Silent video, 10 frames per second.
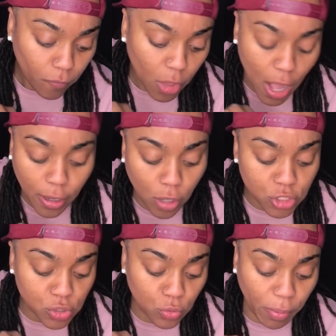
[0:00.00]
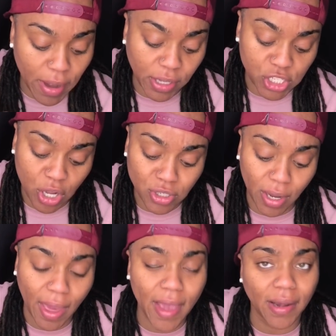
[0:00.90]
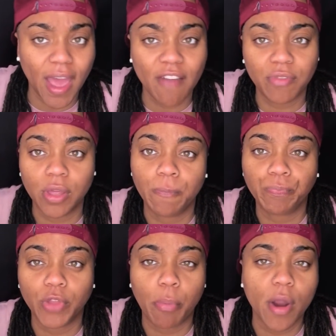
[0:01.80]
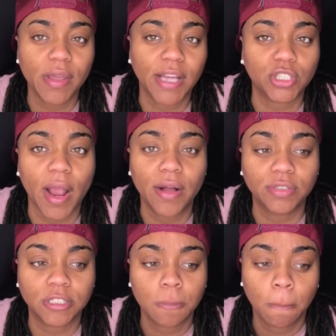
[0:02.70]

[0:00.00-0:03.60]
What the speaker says: I go to Brandy and JoJo like, hey, can I have the party at your house?